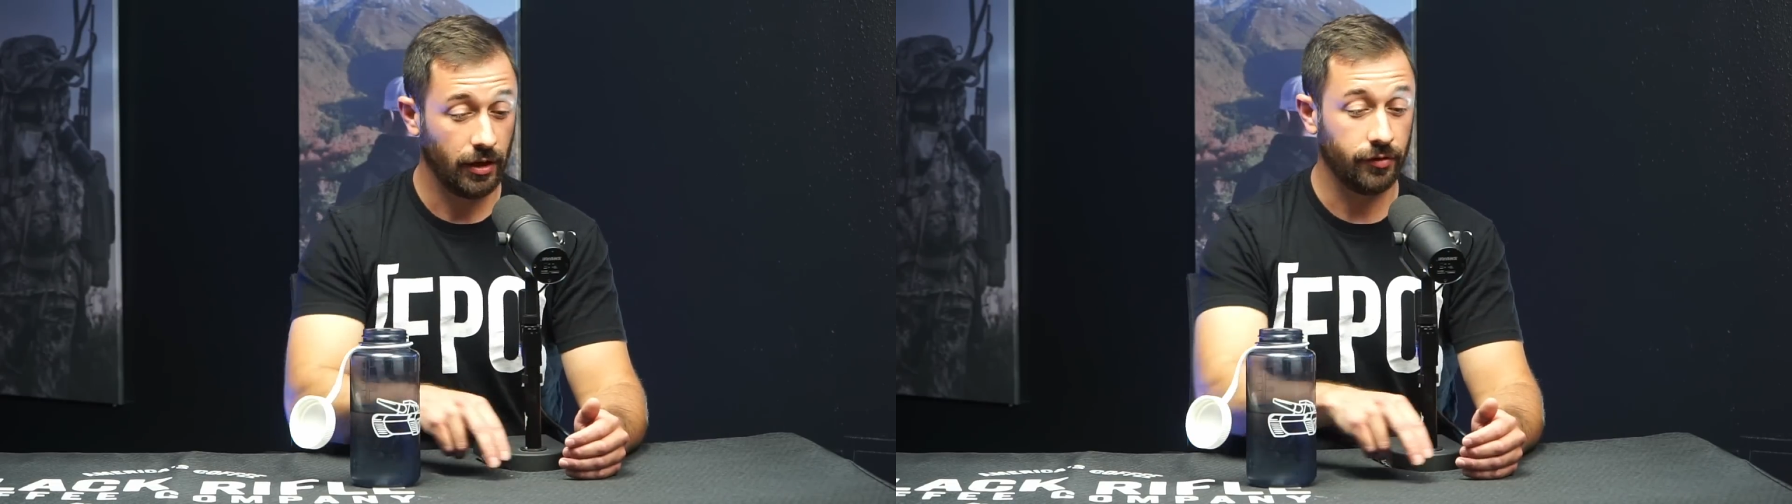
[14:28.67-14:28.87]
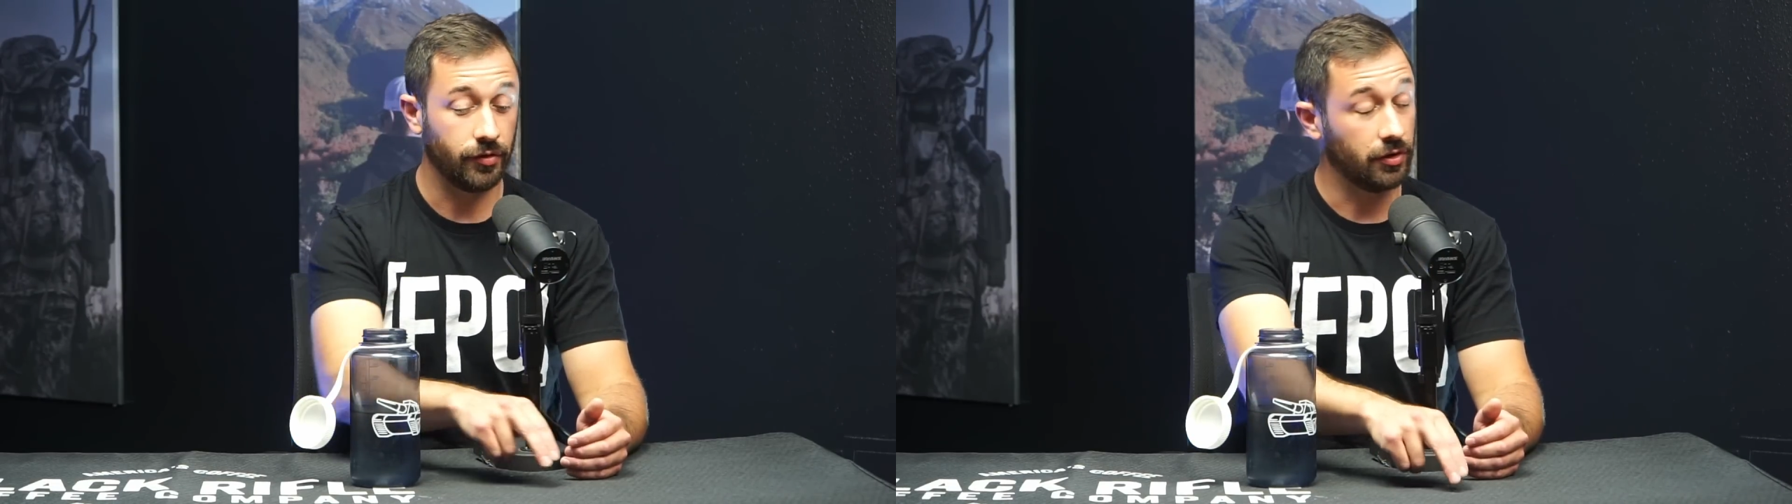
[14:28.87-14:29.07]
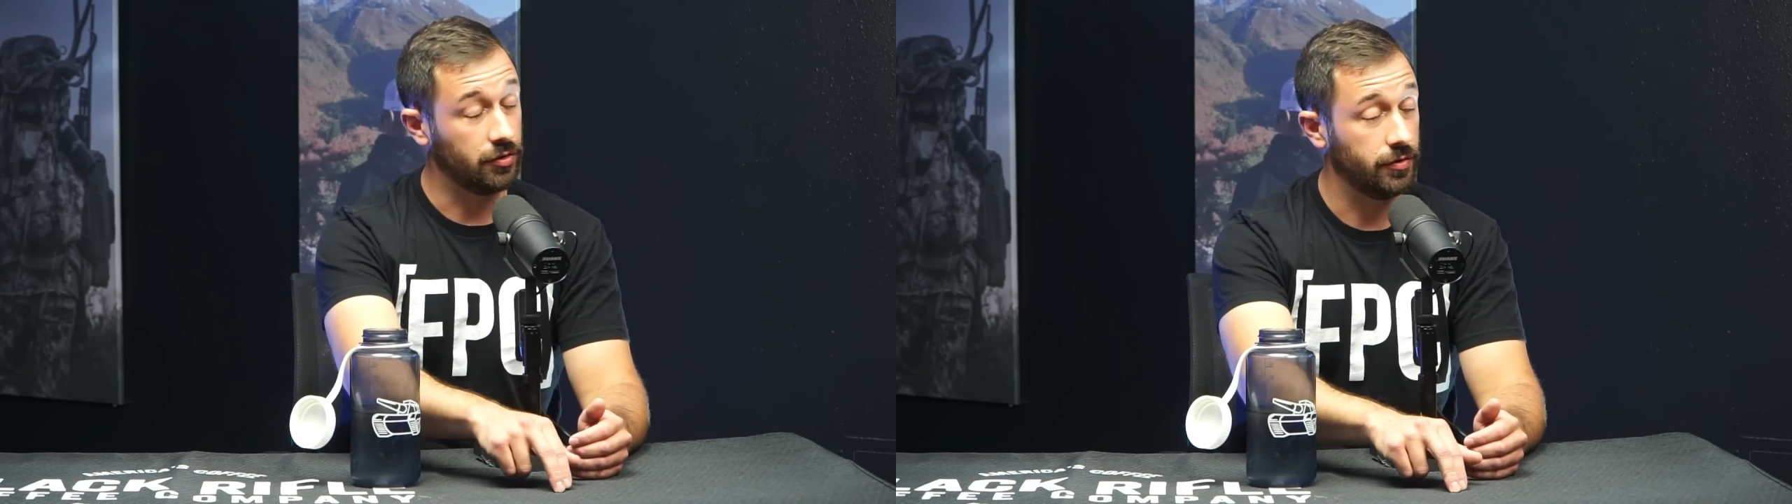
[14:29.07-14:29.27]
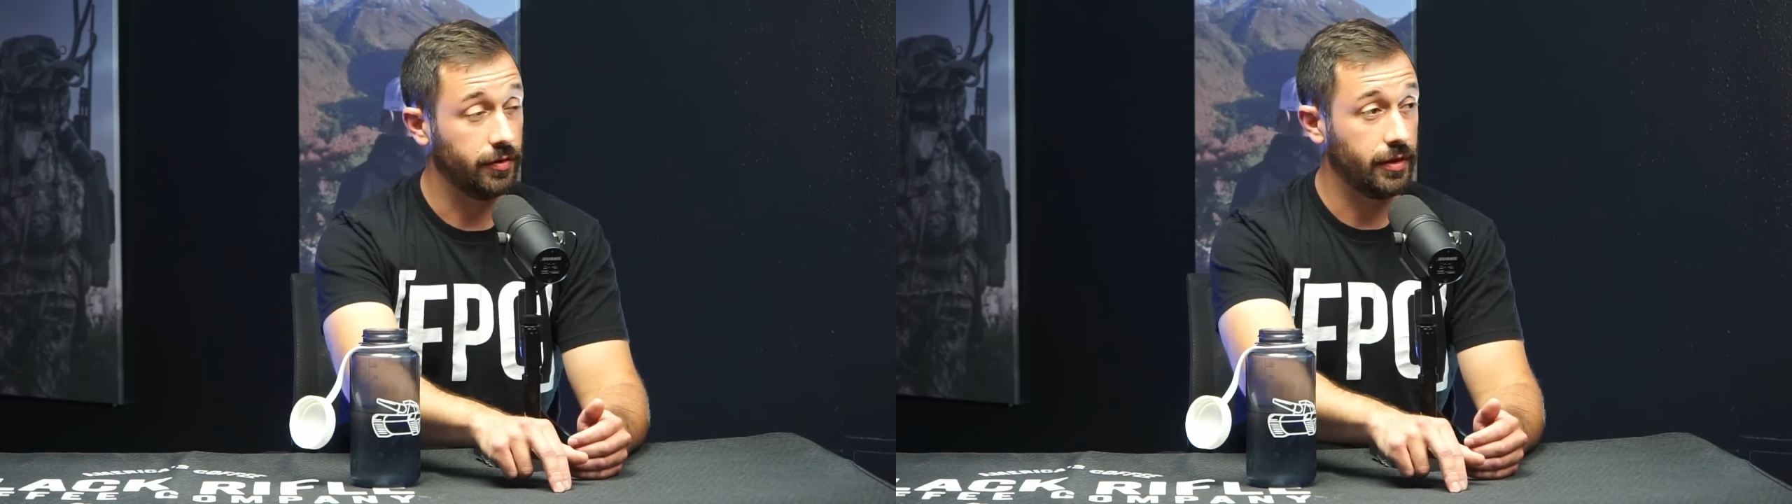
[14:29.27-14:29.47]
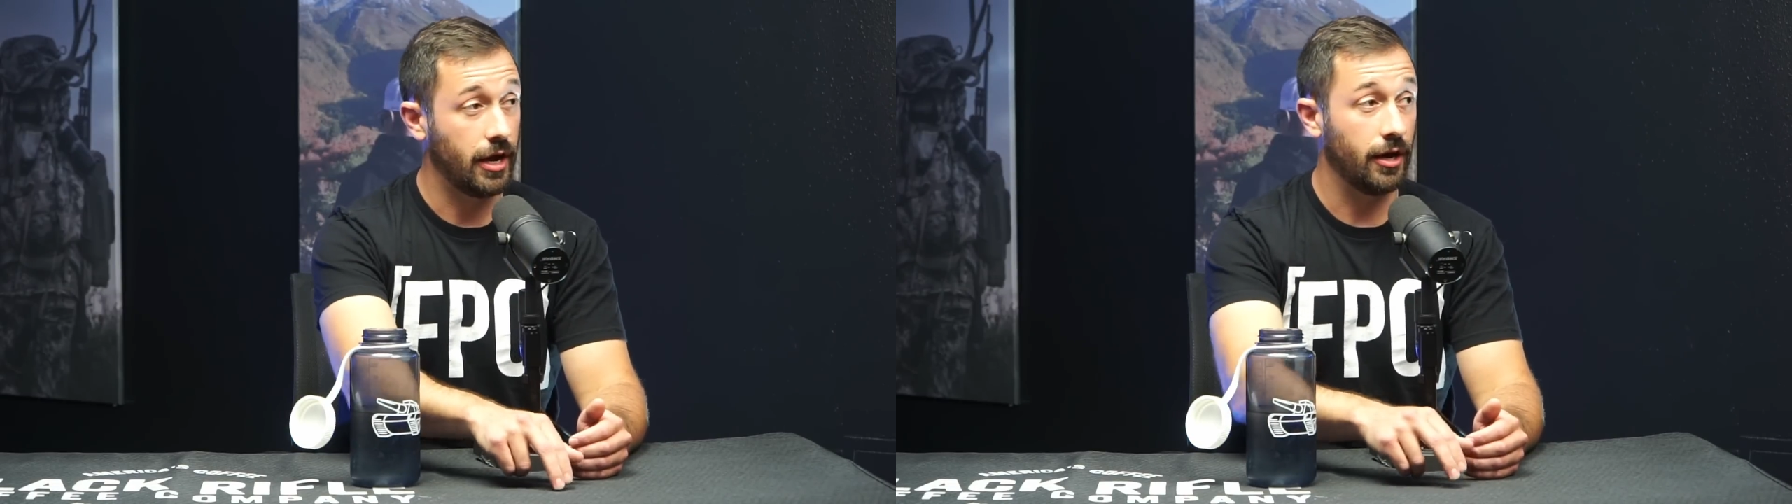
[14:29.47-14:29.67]
is it
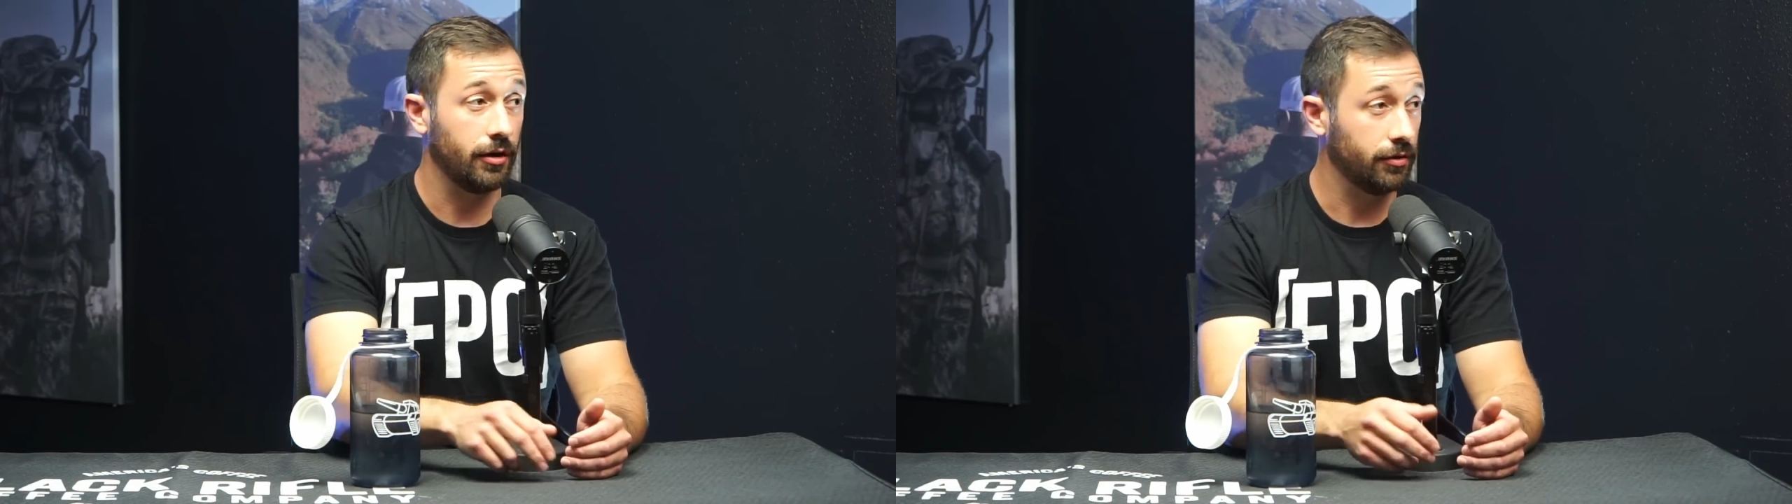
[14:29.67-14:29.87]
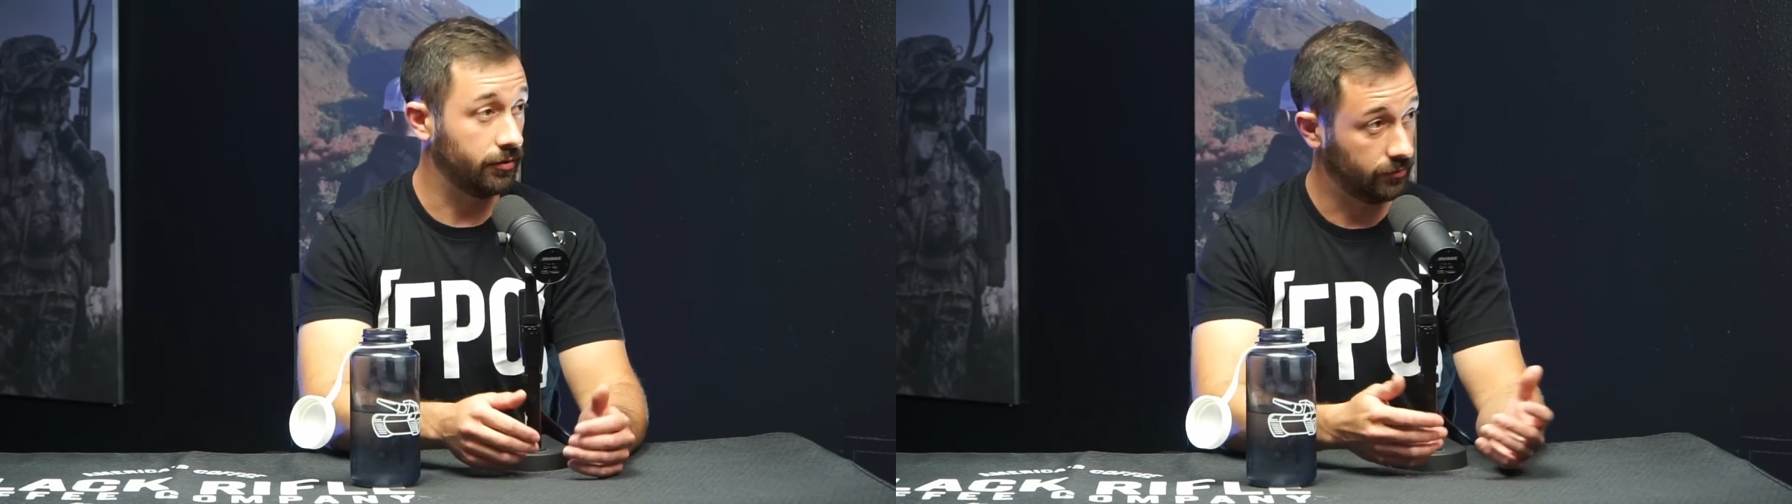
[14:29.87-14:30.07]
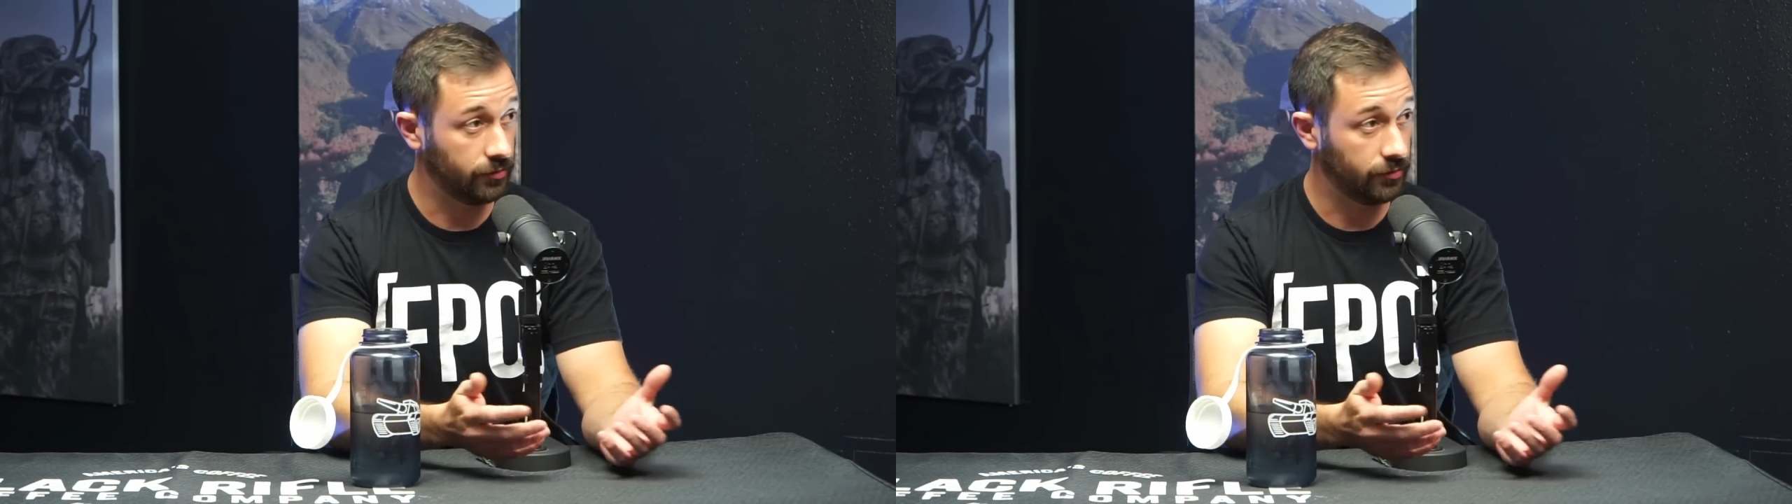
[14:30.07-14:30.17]
good there?